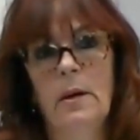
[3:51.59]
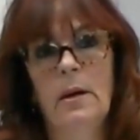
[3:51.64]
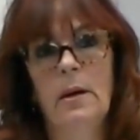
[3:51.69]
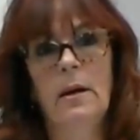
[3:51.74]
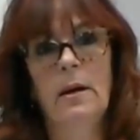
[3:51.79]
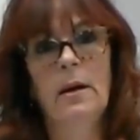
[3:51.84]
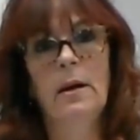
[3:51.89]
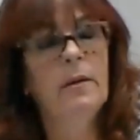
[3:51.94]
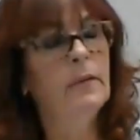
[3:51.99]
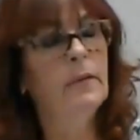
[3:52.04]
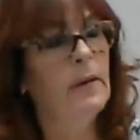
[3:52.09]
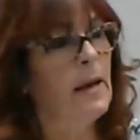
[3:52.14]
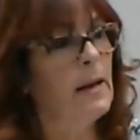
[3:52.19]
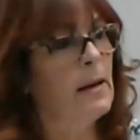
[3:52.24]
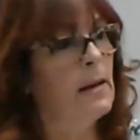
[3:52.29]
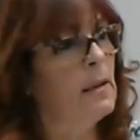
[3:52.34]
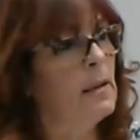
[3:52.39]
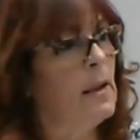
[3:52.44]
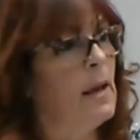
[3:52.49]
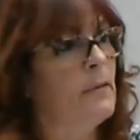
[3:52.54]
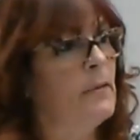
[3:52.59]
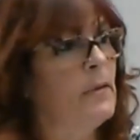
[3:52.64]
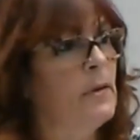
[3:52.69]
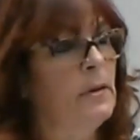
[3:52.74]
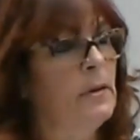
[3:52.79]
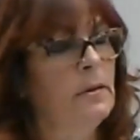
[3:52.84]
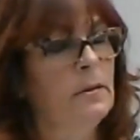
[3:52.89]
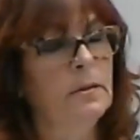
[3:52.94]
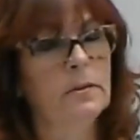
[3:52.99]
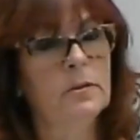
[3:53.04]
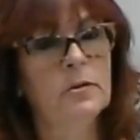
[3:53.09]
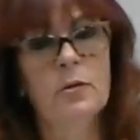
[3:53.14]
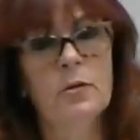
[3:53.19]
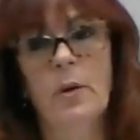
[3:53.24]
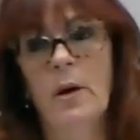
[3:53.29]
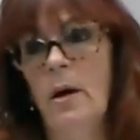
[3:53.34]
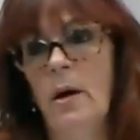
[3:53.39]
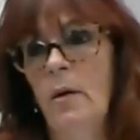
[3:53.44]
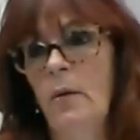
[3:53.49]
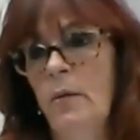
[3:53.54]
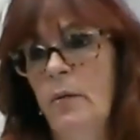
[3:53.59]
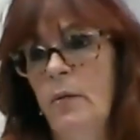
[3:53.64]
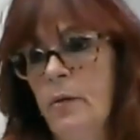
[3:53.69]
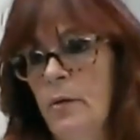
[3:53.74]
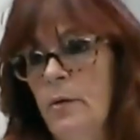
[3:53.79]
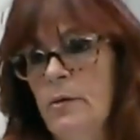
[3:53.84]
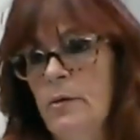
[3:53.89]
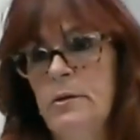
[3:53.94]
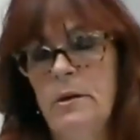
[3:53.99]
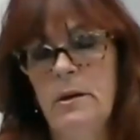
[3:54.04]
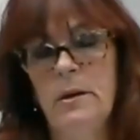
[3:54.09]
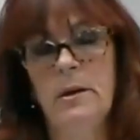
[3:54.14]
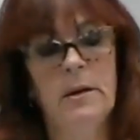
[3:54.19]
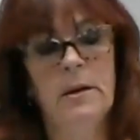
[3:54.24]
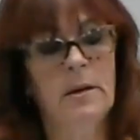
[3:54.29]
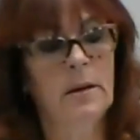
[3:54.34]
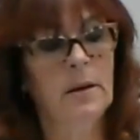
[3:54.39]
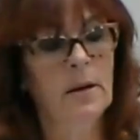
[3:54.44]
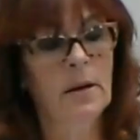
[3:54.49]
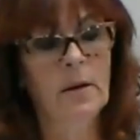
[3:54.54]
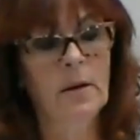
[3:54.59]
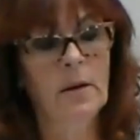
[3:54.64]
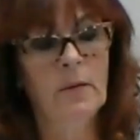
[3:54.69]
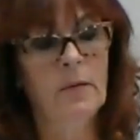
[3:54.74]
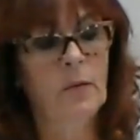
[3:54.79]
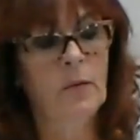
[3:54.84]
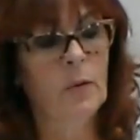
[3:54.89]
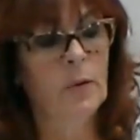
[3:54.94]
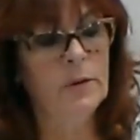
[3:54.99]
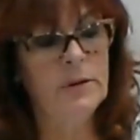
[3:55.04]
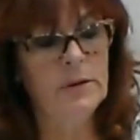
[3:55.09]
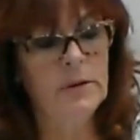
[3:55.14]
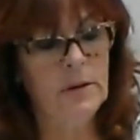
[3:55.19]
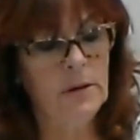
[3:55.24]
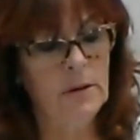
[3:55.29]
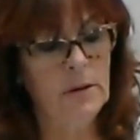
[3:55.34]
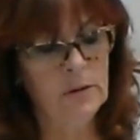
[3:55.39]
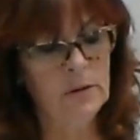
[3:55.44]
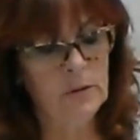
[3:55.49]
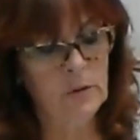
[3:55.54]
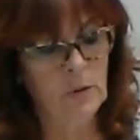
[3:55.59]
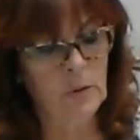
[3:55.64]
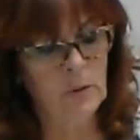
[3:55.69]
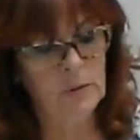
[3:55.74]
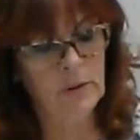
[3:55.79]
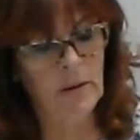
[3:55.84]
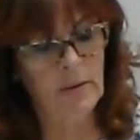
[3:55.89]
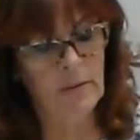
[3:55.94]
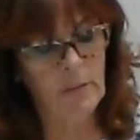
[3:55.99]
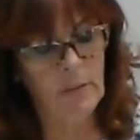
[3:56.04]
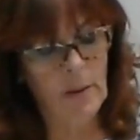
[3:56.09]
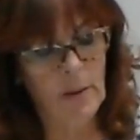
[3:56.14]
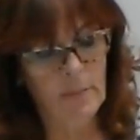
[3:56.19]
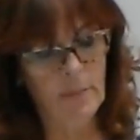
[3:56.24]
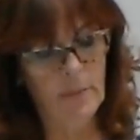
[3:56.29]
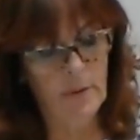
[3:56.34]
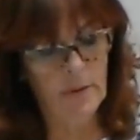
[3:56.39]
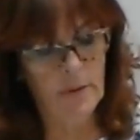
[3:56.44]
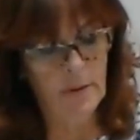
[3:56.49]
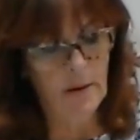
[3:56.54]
Even at 11, 12, 13, 14 years old. I remember